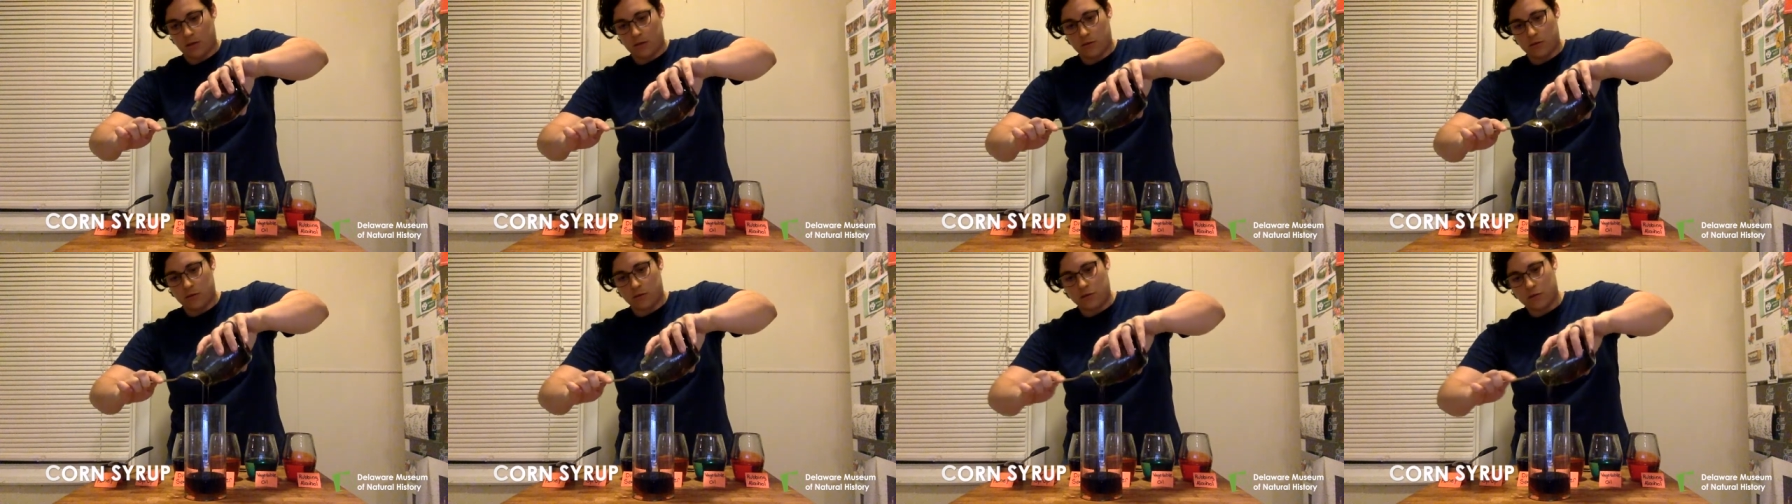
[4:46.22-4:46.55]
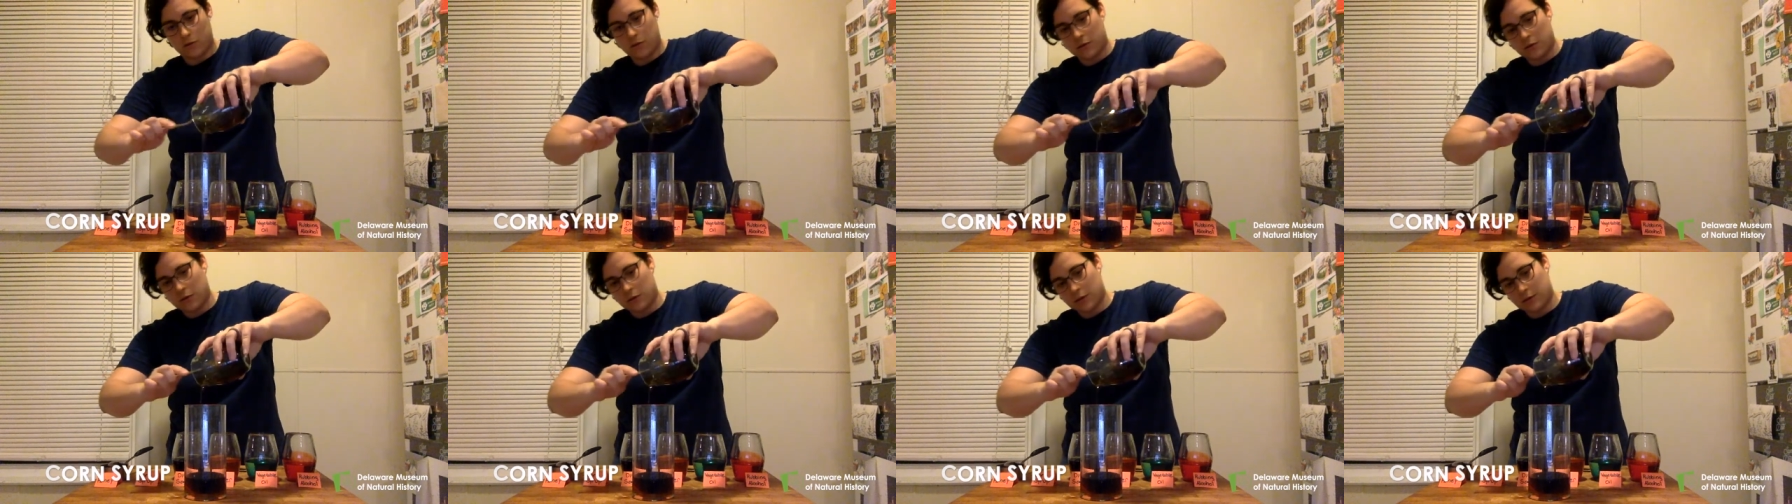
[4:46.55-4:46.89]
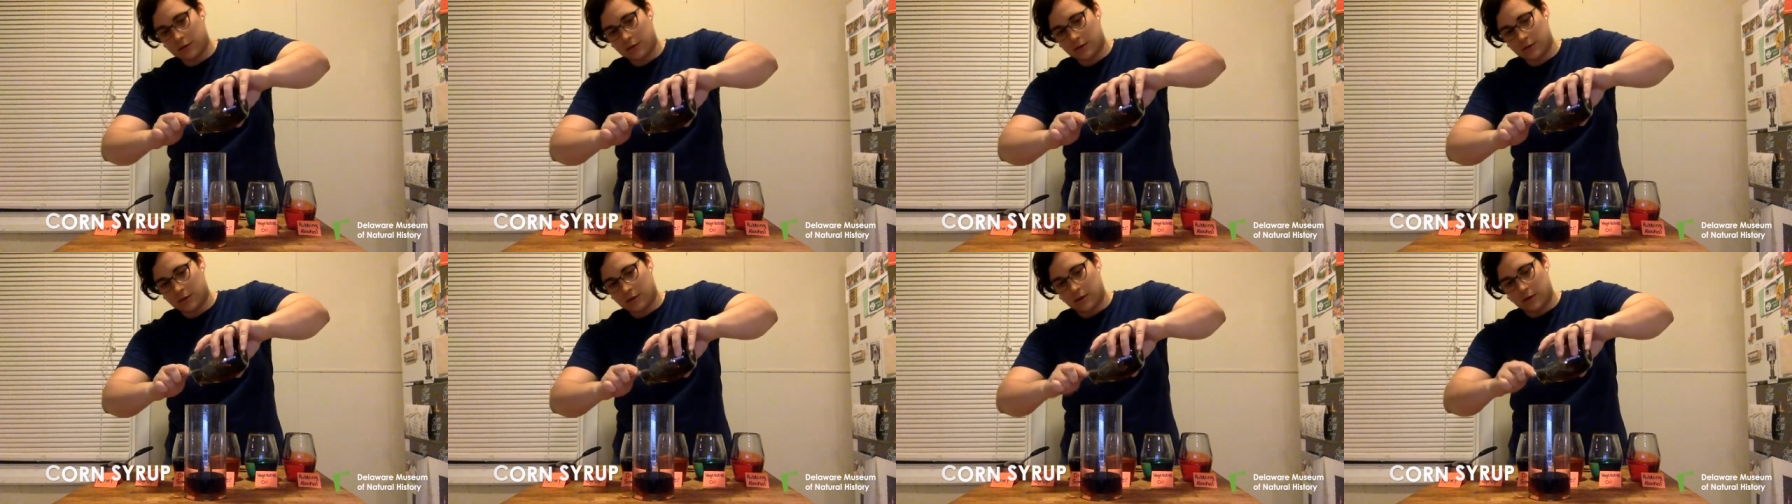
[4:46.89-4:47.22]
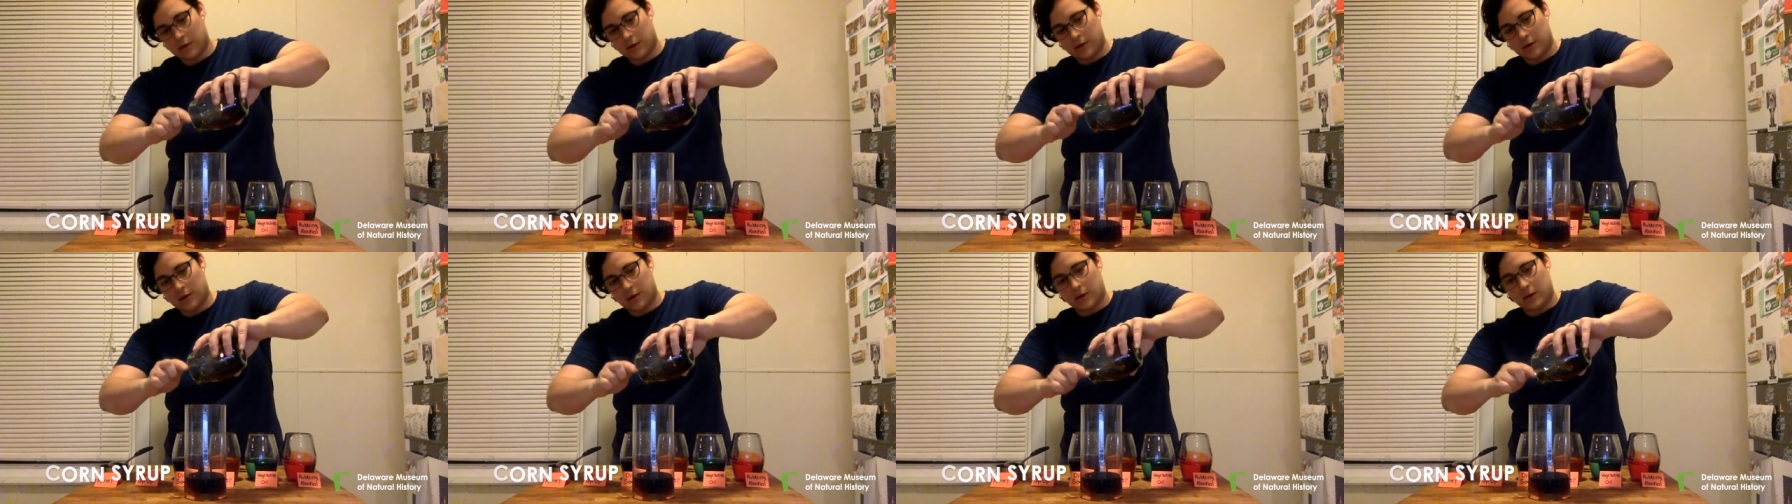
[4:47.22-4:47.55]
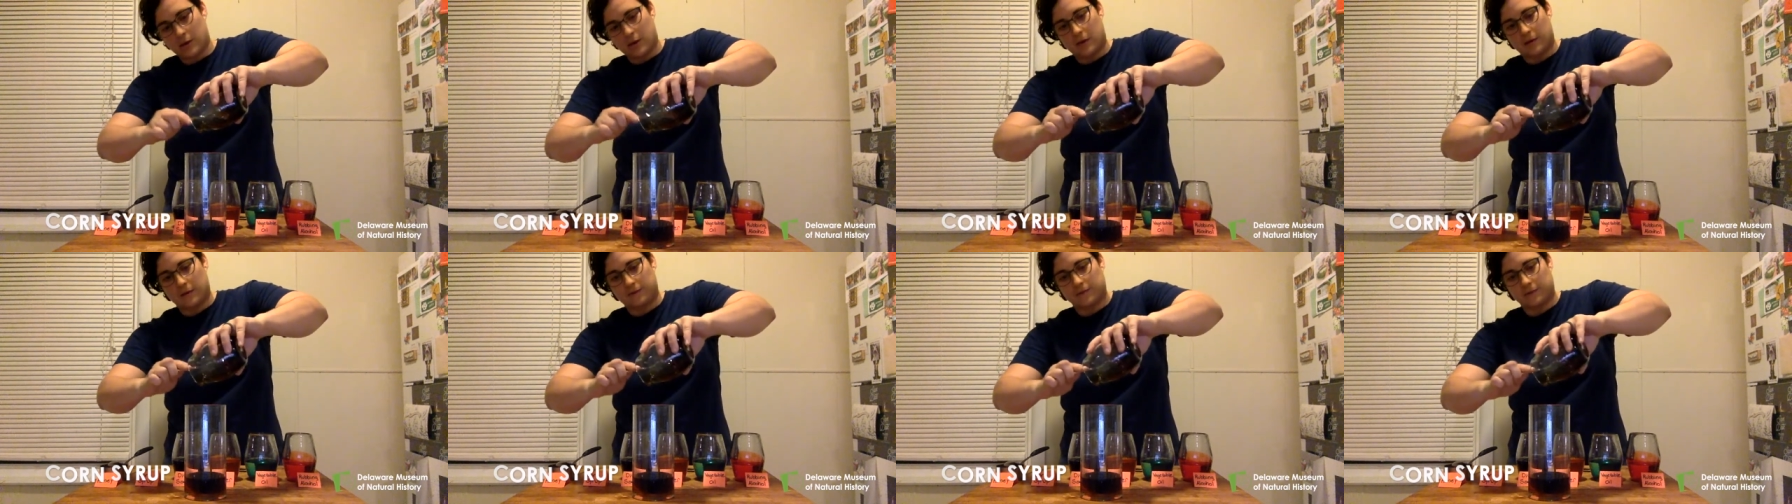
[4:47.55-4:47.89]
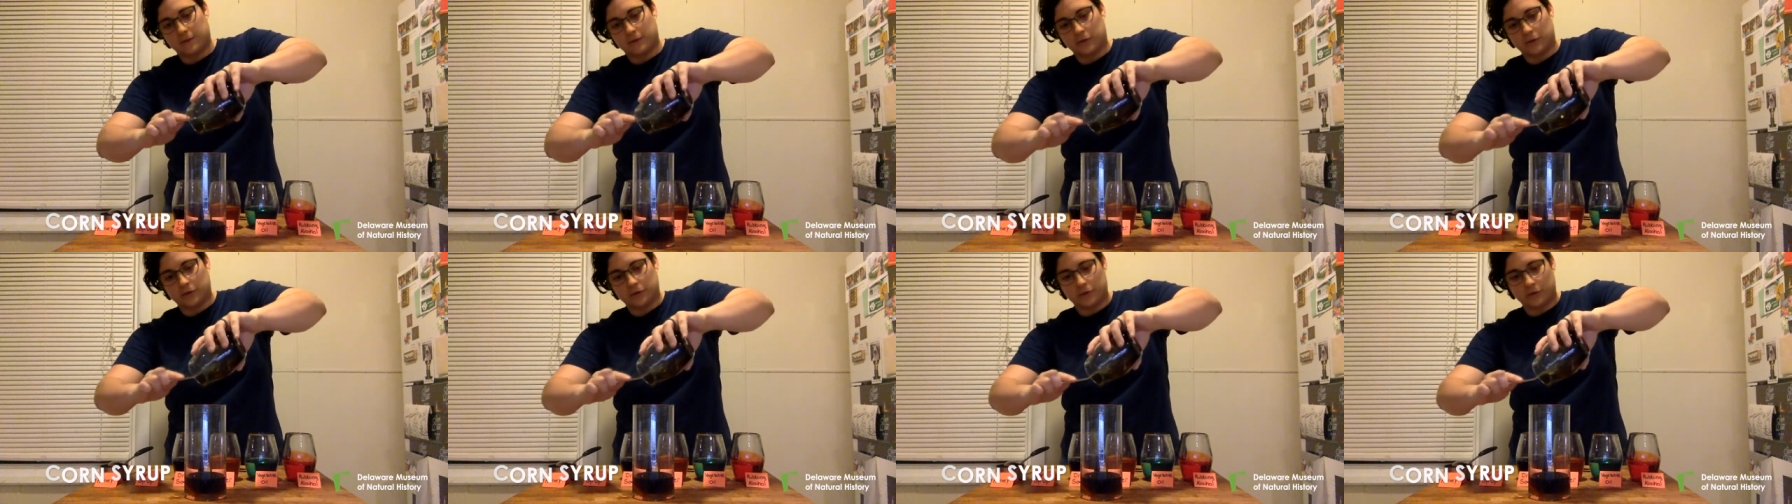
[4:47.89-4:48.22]
I'll have to
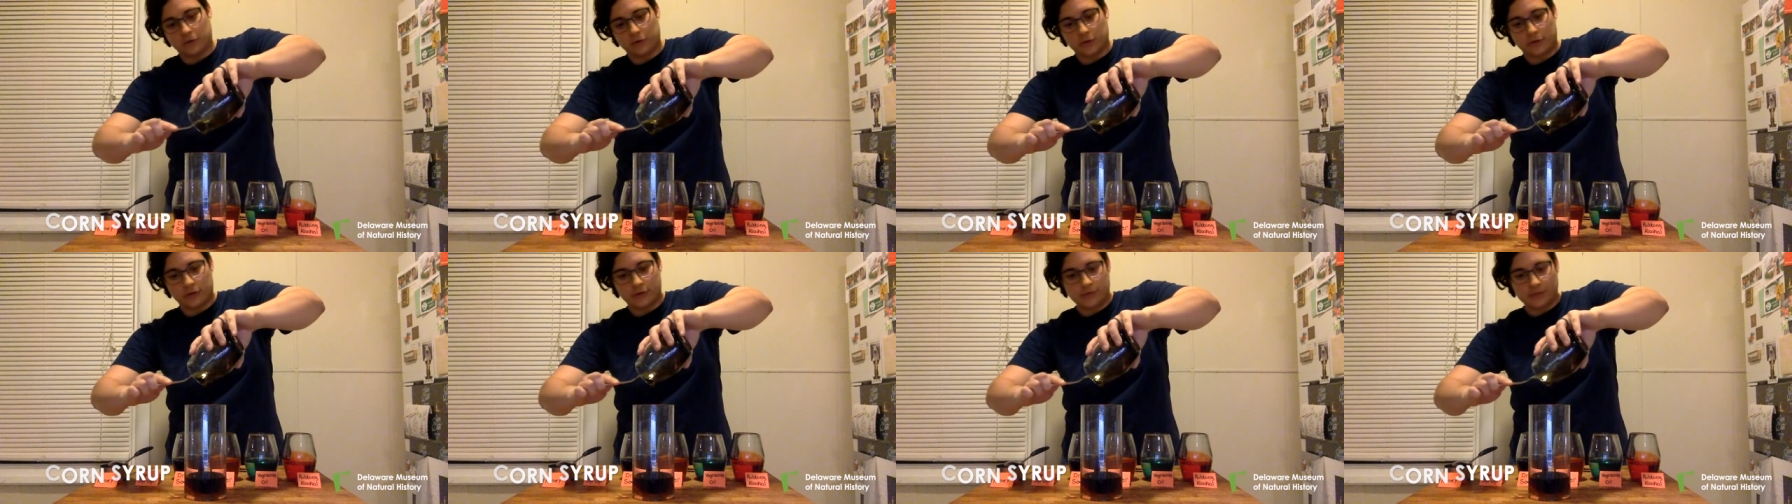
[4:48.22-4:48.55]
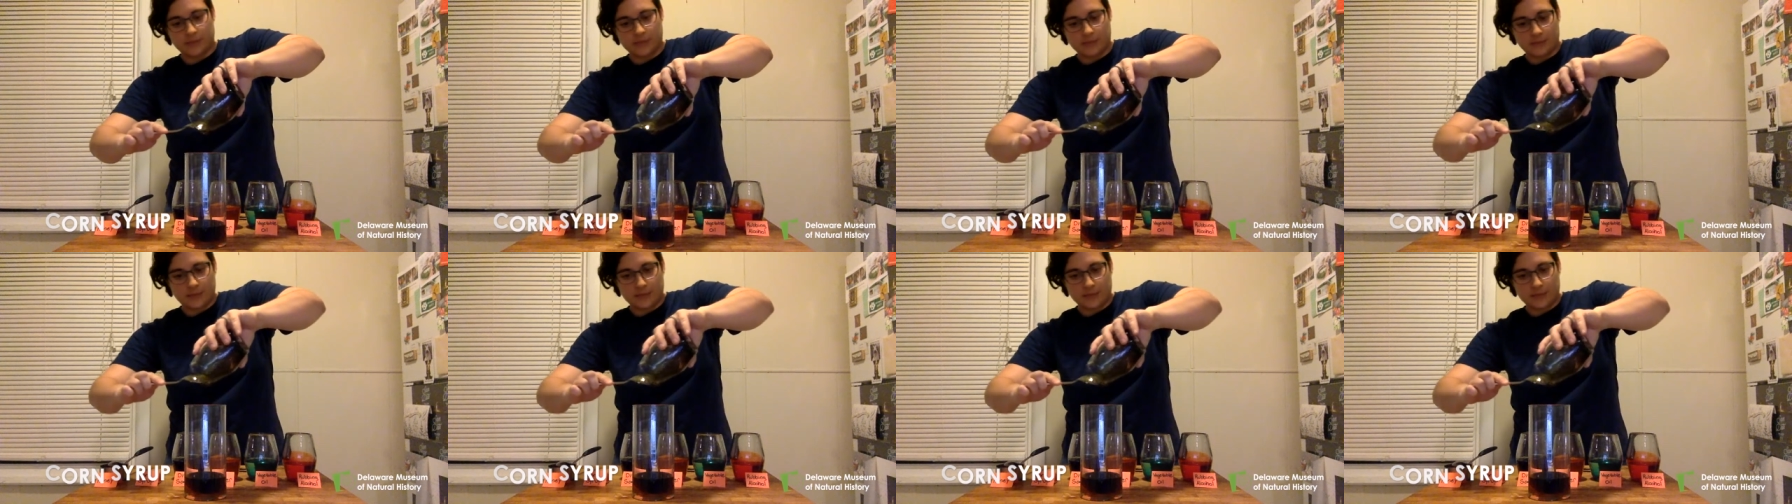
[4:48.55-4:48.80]
look a little closely,